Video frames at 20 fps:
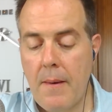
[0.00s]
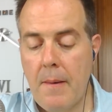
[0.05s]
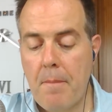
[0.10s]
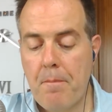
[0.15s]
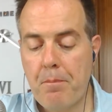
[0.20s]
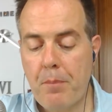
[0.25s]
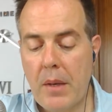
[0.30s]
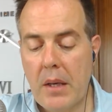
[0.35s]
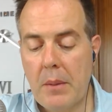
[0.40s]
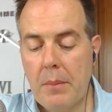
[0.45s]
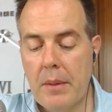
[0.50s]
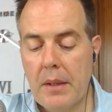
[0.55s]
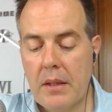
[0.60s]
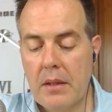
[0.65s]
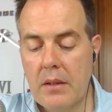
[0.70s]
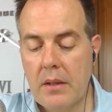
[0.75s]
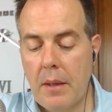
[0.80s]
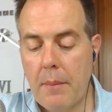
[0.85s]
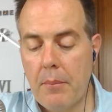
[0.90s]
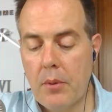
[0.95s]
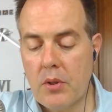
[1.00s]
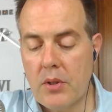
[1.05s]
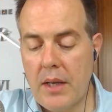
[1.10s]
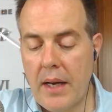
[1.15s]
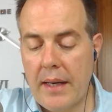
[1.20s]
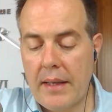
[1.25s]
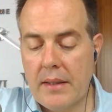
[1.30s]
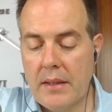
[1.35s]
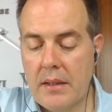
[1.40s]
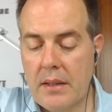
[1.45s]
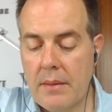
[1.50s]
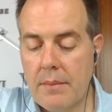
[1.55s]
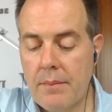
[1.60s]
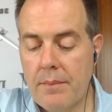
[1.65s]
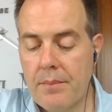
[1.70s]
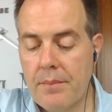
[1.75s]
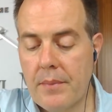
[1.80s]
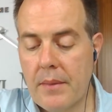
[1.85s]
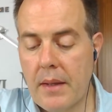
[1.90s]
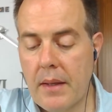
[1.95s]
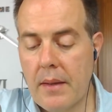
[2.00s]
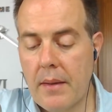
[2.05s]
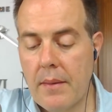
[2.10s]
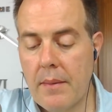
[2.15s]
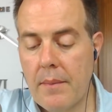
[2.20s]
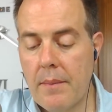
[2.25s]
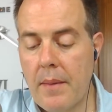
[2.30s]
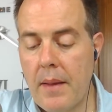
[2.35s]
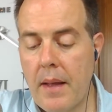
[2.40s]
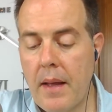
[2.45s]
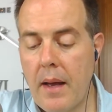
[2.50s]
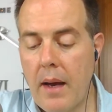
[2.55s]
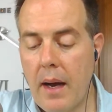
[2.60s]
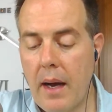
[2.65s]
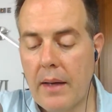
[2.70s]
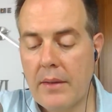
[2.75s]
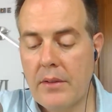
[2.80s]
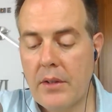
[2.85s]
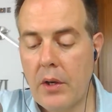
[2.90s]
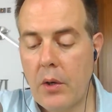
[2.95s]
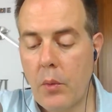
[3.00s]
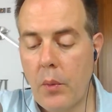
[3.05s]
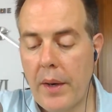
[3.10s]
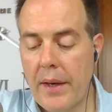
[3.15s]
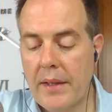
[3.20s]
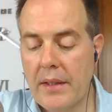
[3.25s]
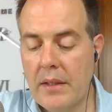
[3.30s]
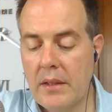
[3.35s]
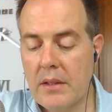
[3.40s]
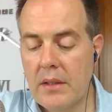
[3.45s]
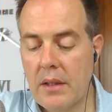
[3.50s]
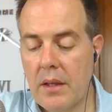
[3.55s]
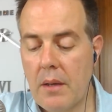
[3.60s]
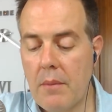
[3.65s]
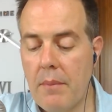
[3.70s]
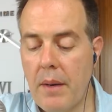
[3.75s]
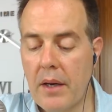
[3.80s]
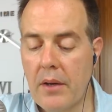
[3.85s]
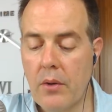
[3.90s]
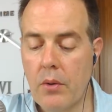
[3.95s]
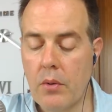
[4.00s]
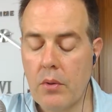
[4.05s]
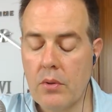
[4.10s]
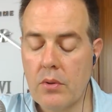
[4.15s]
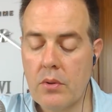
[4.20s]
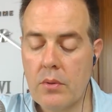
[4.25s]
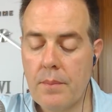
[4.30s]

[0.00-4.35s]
may be deposited and degraded in vacuoles.